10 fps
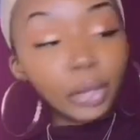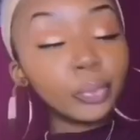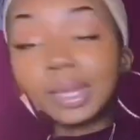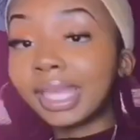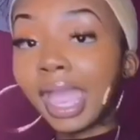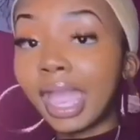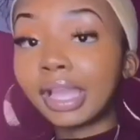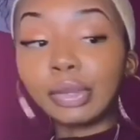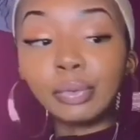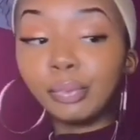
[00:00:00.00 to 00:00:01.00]
wig
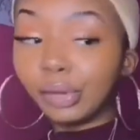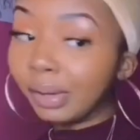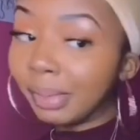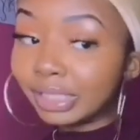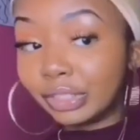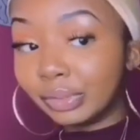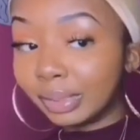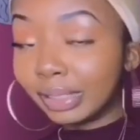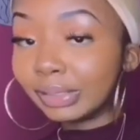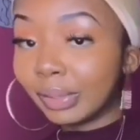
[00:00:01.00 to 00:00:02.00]
hack, we're about to do
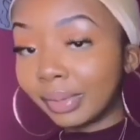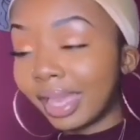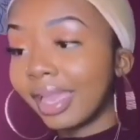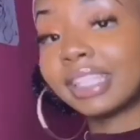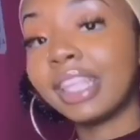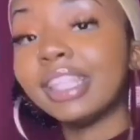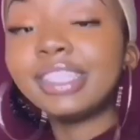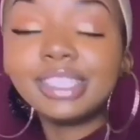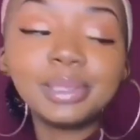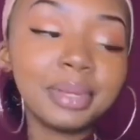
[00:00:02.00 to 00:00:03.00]
this, okay?
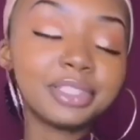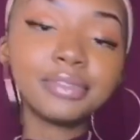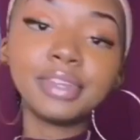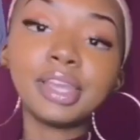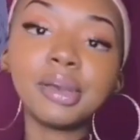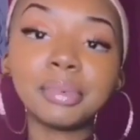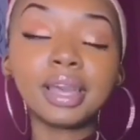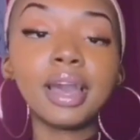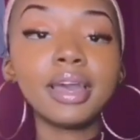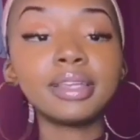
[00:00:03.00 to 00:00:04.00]
This is a special video
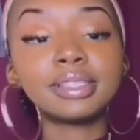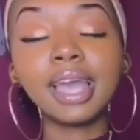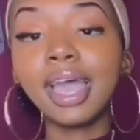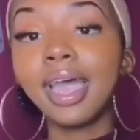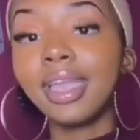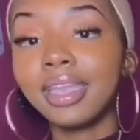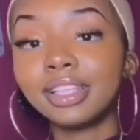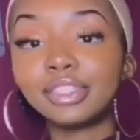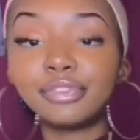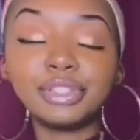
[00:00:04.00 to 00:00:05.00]
because
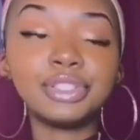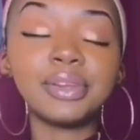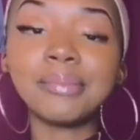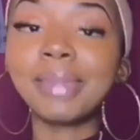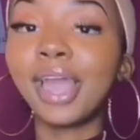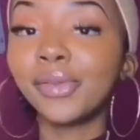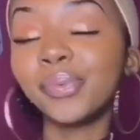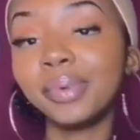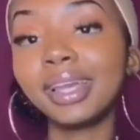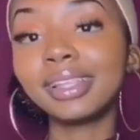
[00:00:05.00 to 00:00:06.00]
it's featuring my
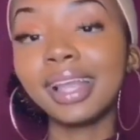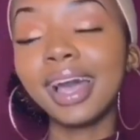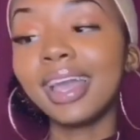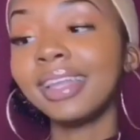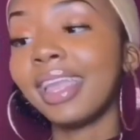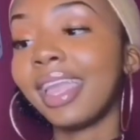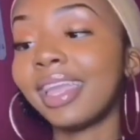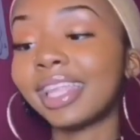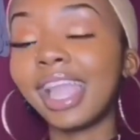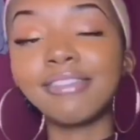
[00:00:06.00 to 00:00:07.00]
wig line,
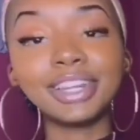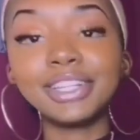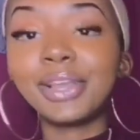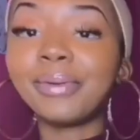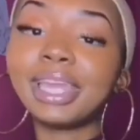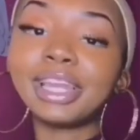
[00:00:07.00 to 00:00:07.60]
and y'all already know